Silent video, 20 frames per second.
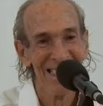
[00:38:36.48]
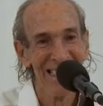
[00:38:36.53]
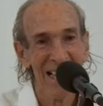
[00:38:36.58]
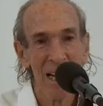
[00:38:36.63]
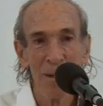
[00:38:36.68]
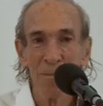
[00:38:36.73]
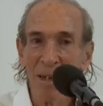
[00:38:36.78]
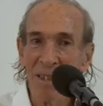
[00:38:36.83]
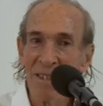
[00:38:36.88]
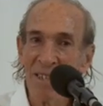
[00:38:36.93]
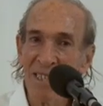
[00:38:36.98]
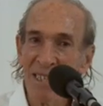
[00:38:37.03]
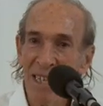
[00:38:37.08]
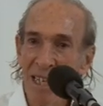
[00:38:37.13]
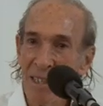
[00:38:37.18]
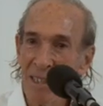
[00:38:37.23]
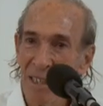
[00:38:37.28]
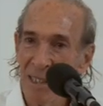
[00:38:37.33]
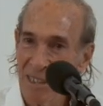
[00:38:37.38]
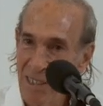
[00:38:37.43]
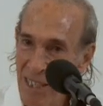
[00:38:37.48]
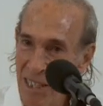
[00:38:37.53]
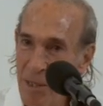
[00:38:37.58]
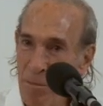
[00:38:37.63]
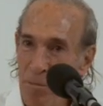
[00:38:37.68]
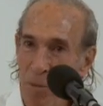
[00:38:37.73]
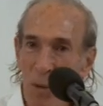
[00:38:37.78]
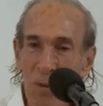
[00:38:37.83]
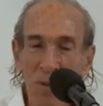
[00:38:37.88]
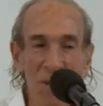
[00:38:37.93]
And Mother said, yes,
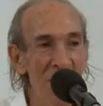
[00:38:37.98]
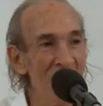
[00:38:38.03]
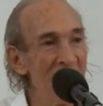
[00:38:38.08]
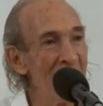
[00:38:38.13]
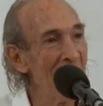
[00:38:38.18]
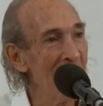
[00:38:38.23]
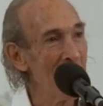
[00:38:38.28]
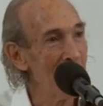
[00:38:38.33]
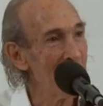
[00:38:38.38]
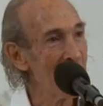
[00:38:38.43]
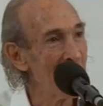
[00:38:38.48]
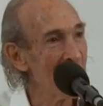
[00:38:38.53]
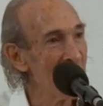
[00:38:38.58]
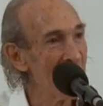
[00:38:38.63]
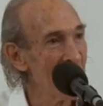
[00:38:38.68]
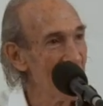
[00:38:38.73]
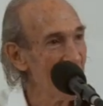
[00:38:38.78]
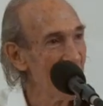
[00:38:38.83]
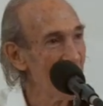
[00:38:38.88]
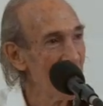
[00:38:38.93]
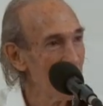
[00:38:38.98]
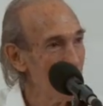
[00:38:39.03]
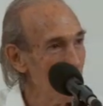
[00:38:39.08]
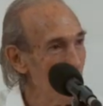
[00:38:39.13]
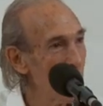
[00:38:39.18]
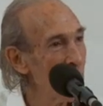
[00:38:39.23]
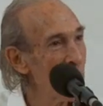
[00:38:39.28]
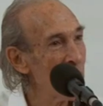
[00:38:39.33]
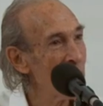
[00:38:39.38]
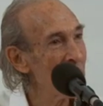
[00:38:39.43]
both these
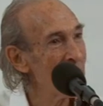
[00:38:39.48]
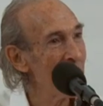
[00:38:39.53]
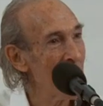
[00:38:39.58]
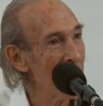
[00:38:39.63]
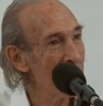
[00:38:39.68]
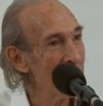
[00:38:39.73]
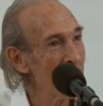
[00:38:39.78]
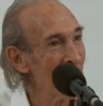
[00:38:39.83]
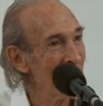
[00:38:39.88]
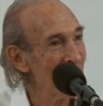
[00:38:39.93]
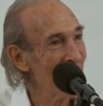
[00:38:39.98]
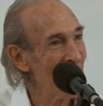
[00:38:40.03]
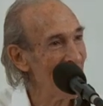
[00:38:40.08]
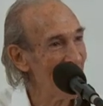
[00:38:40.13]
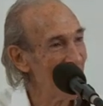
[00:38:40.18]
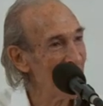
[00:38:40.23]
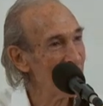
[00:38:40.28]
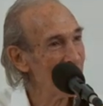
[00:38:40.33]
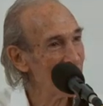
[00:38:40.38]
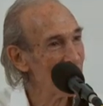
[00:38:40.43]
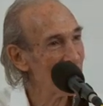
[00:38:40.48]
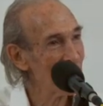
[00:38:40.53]
names are there.